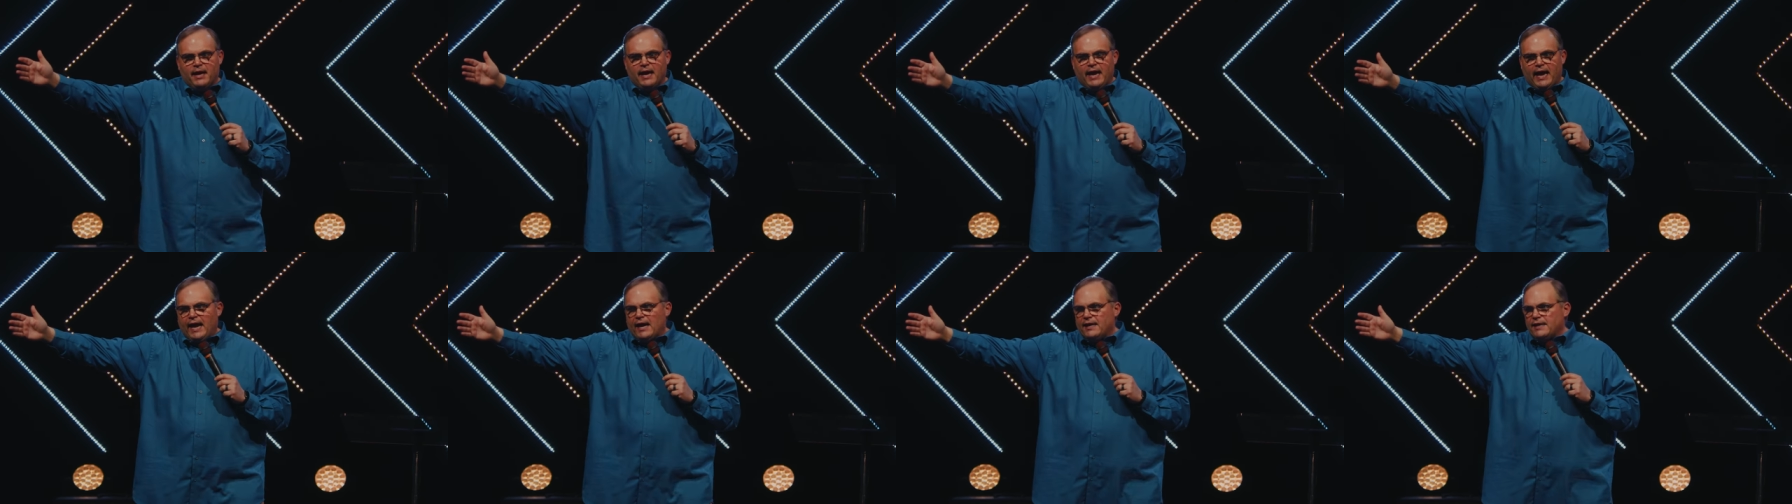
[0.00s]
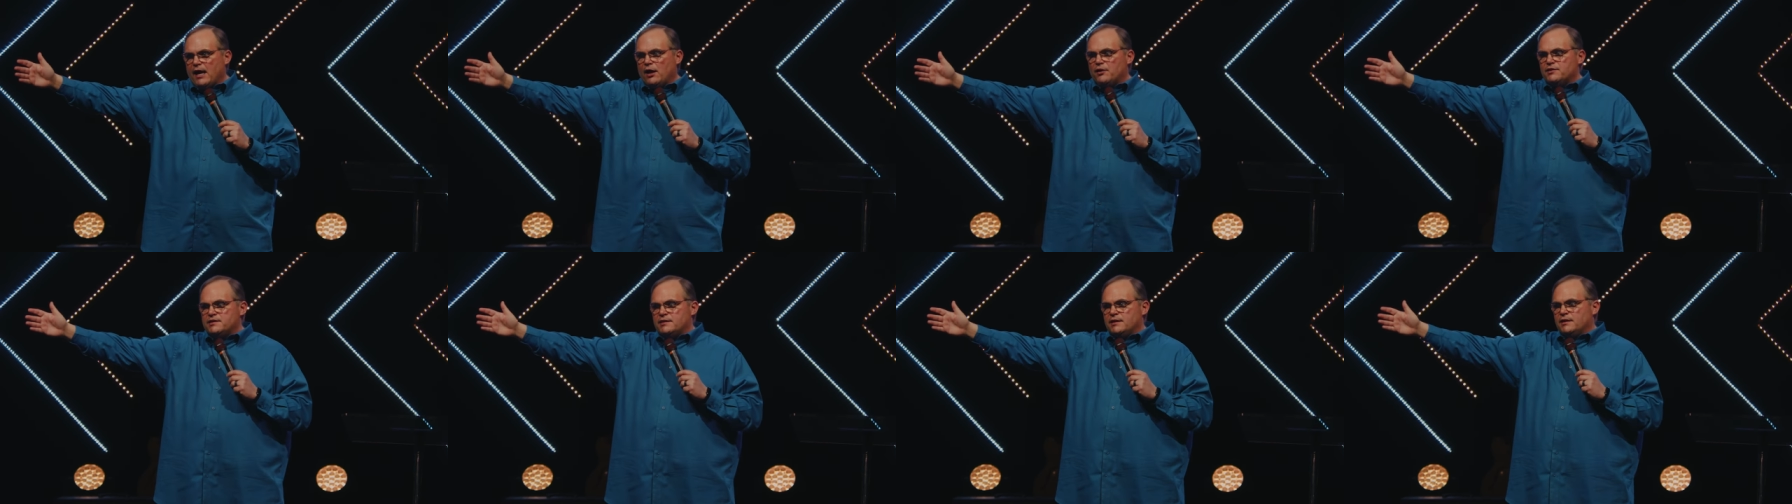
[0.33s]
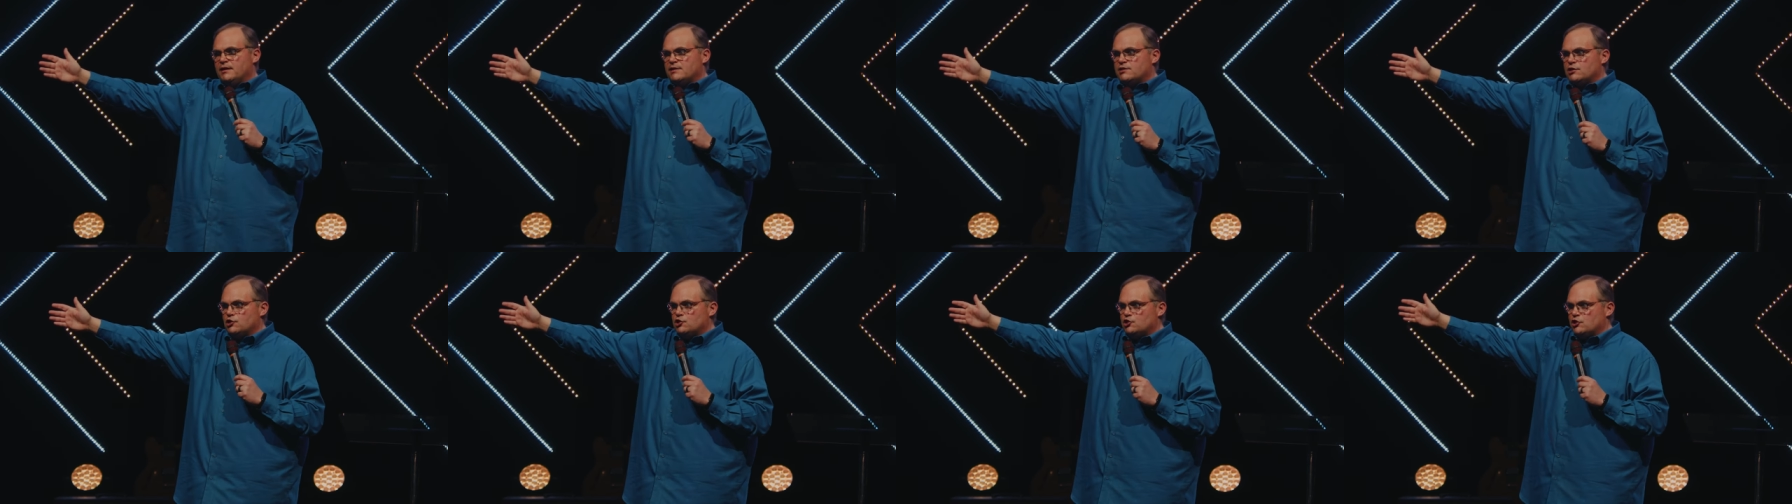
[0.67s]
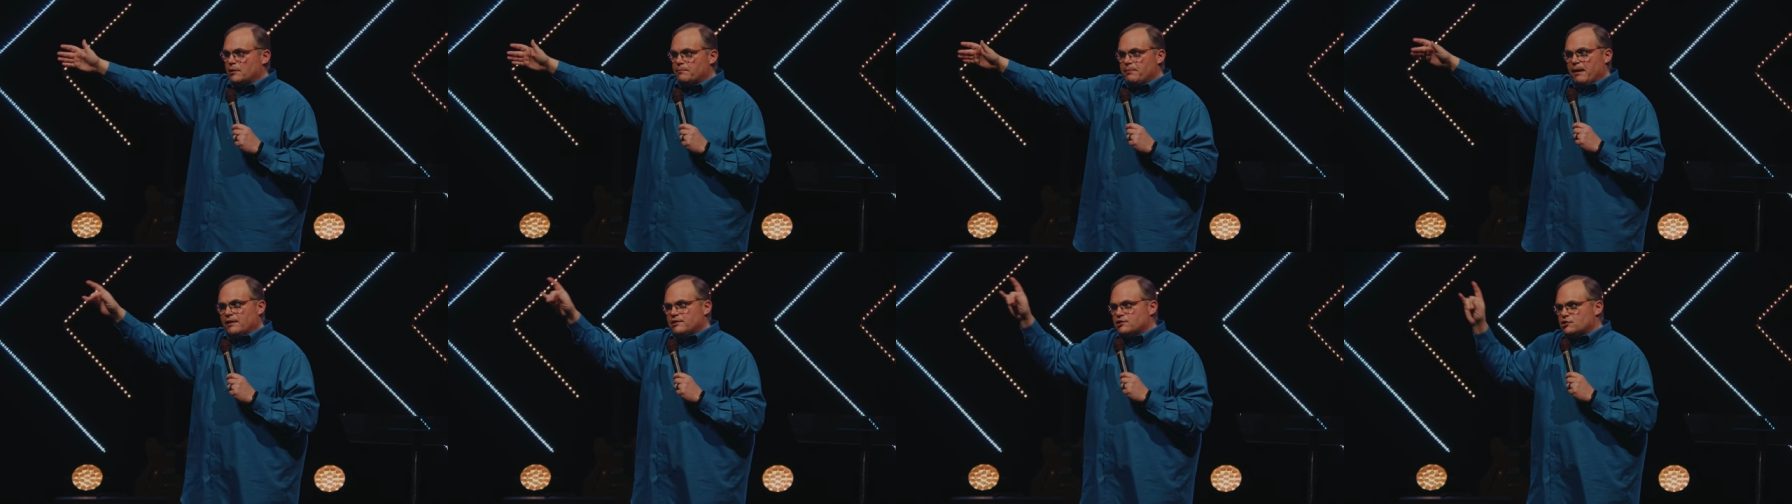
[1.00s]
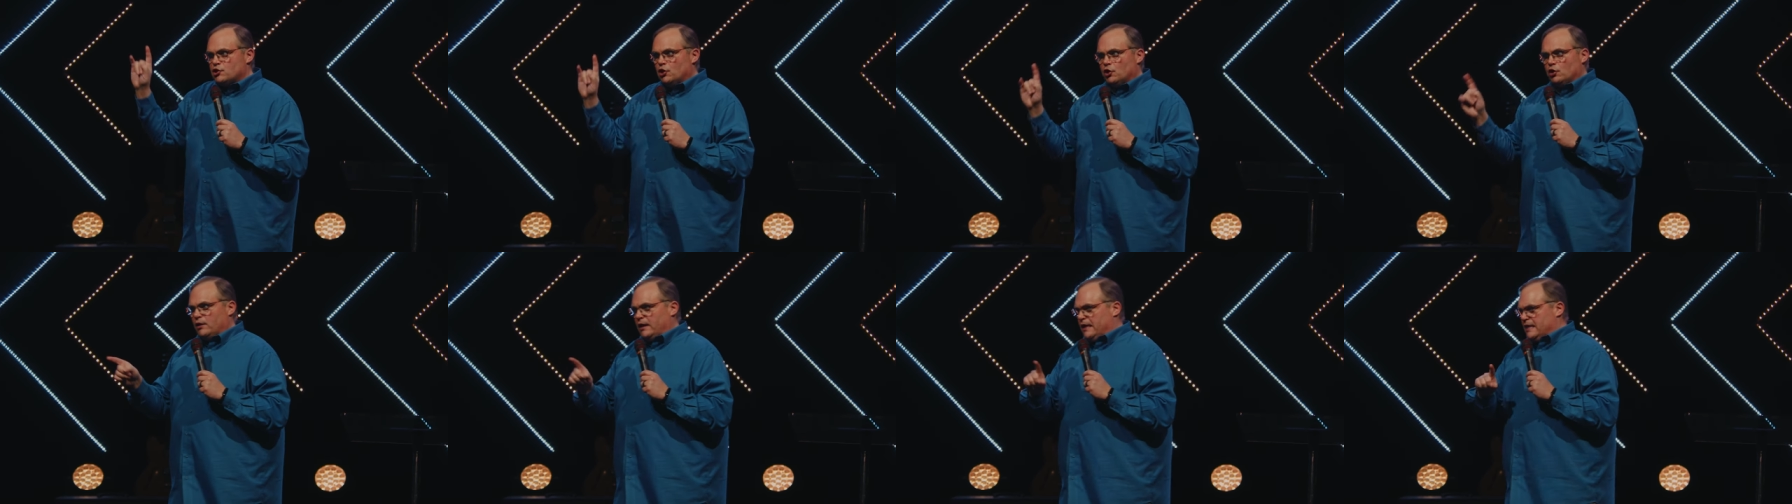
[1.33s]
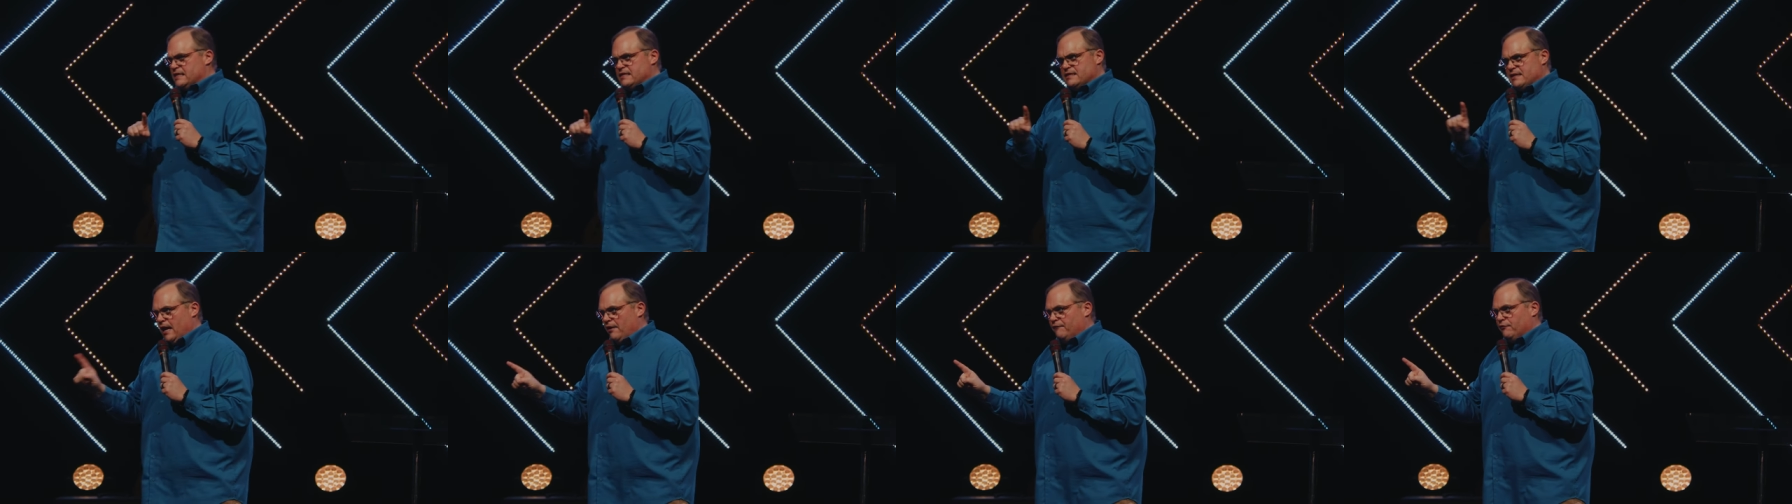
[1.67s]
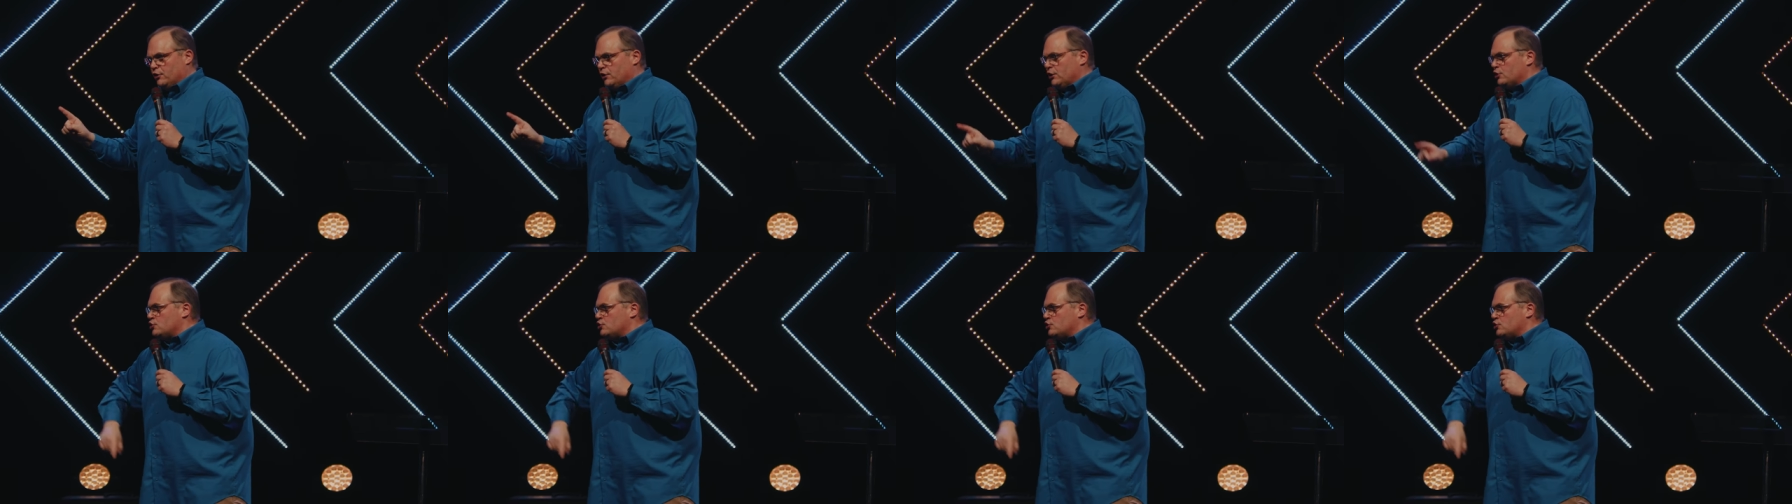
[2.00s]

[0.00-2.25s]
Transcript: hand out citizenship and certainly never to